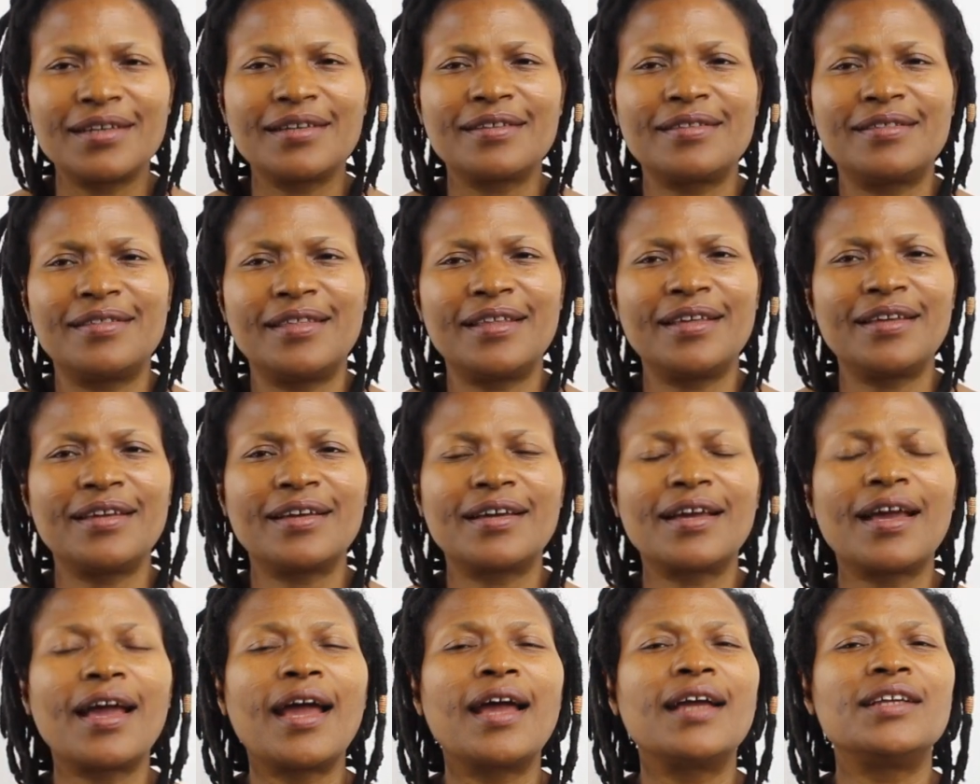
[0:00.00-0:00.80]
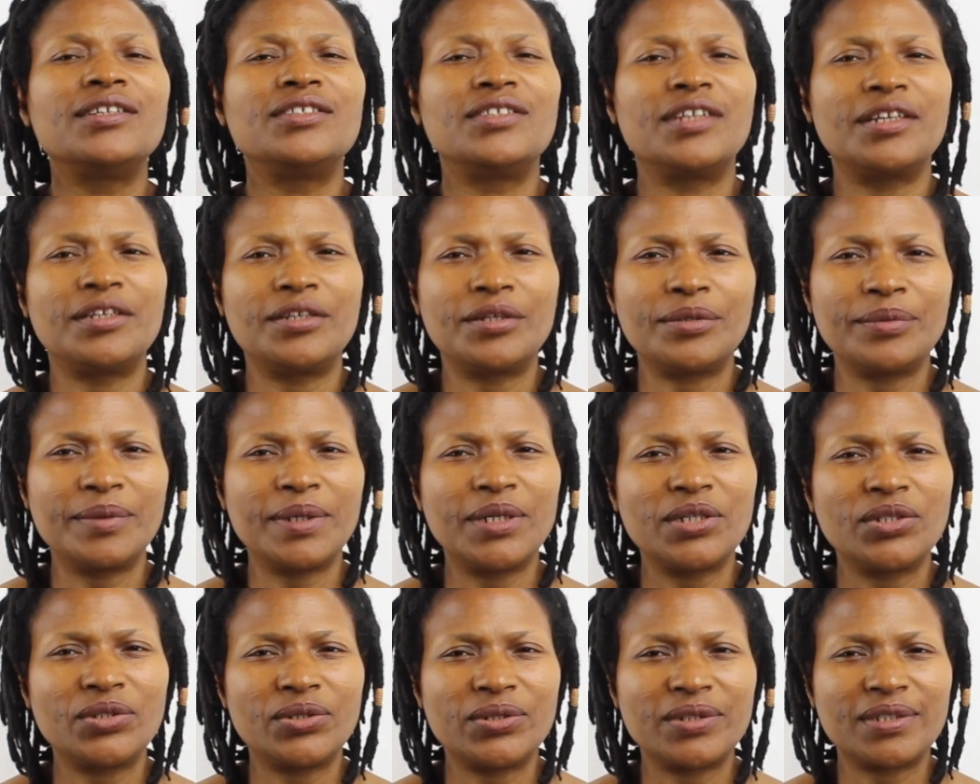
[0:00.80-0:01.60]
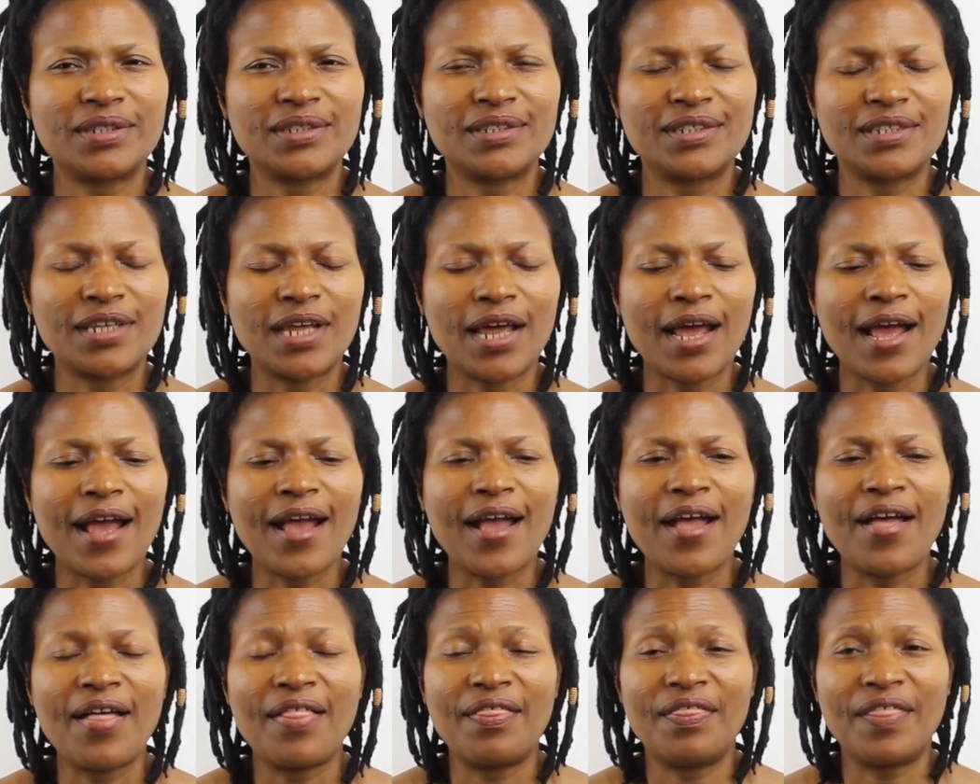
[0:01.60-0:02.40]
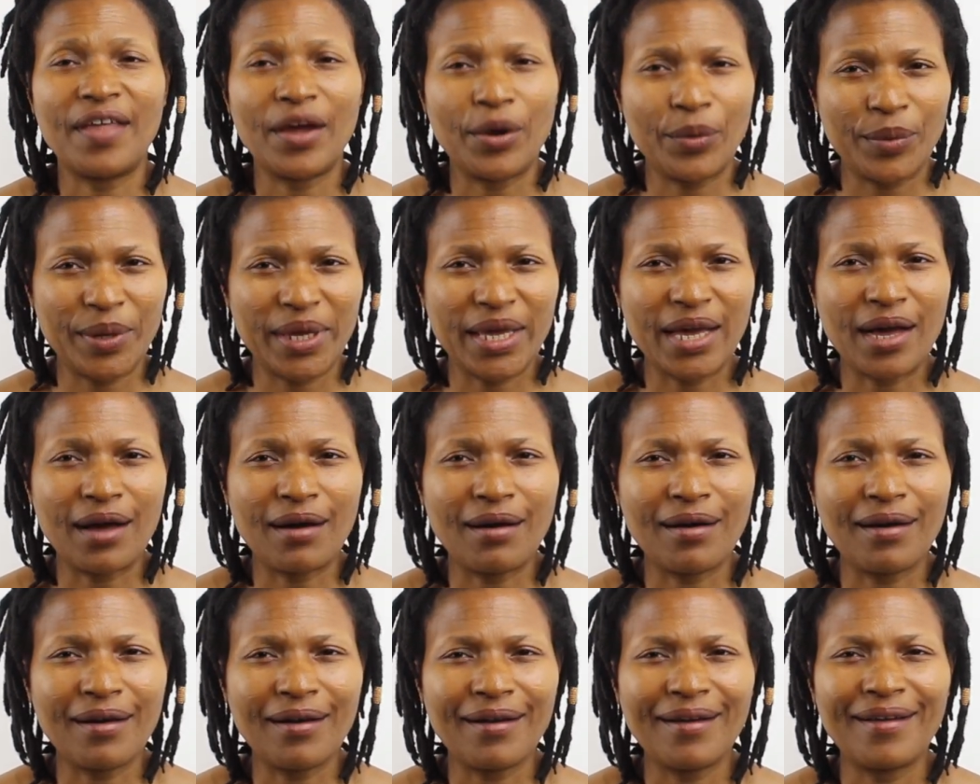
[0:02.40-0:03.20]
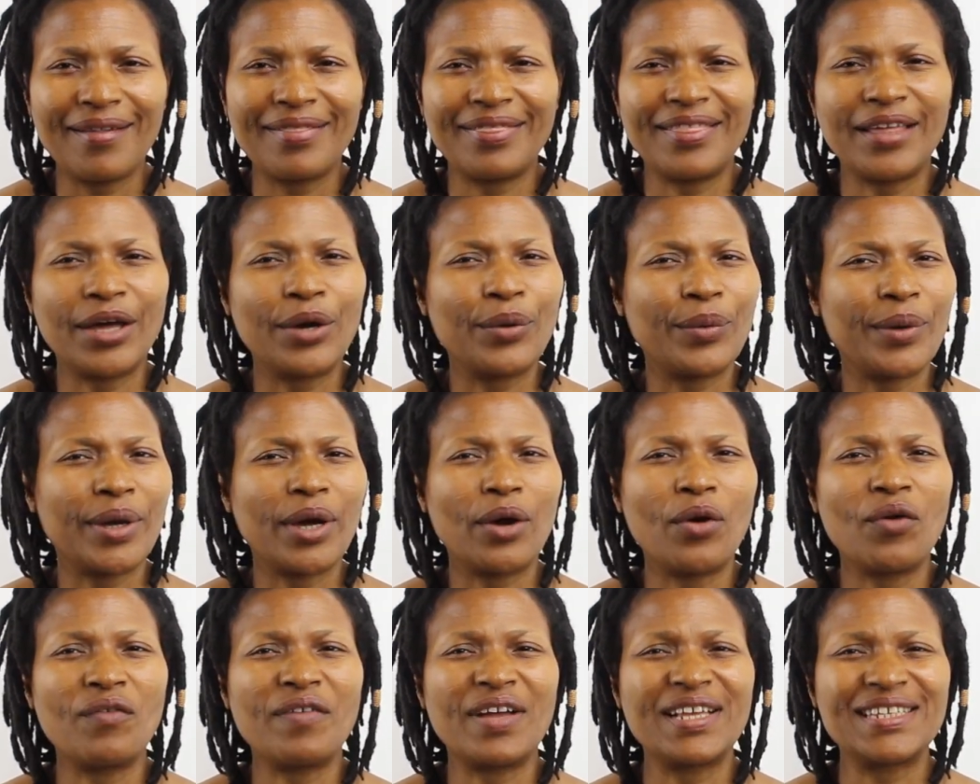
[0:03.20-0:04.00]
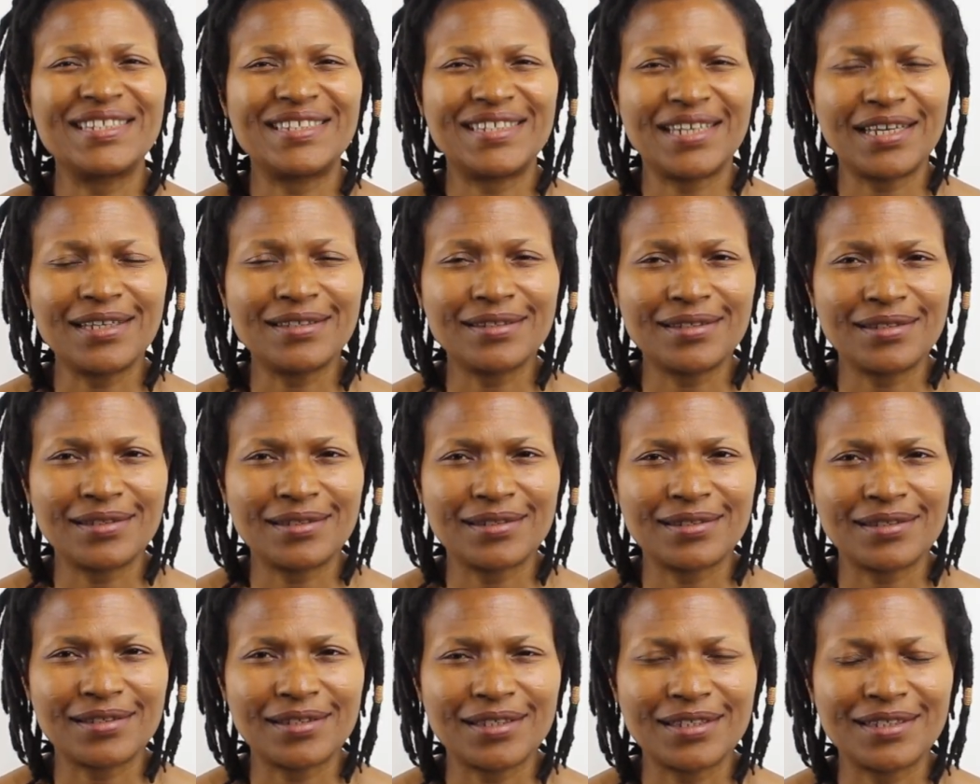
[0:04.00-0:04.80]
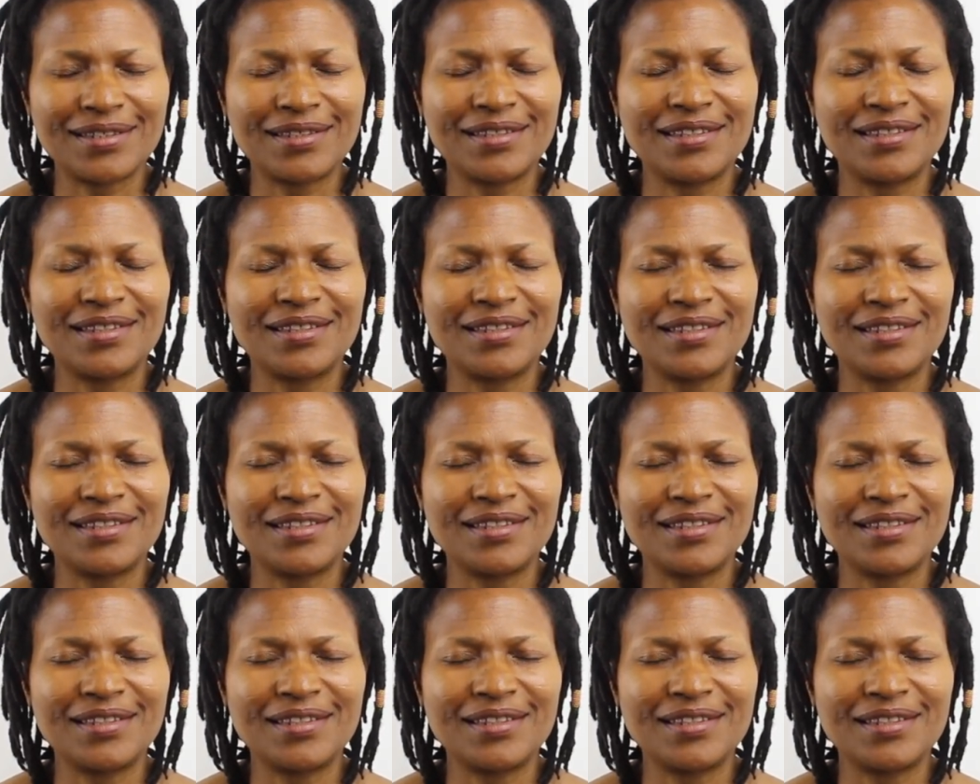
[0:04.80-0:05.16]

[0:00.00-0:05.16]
Think generations that we are, of ancestors.